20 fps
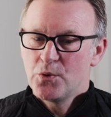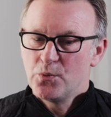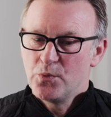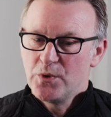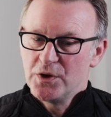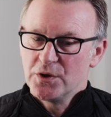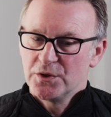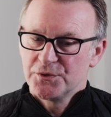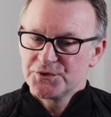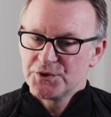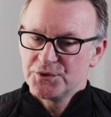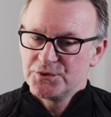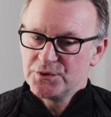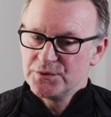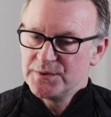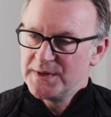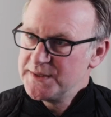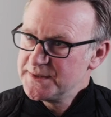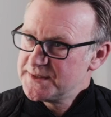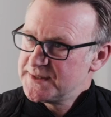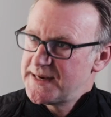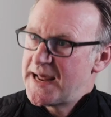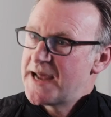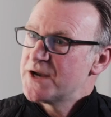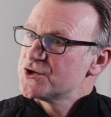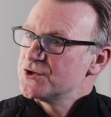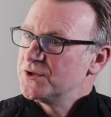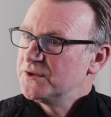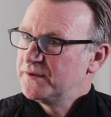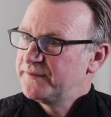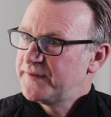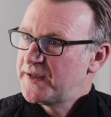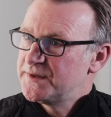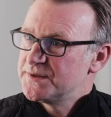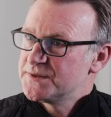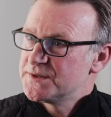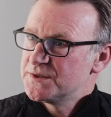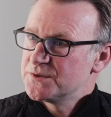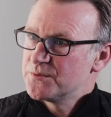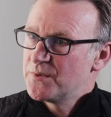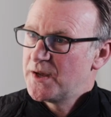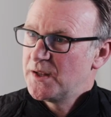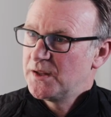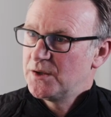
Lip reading: we also do international events as well,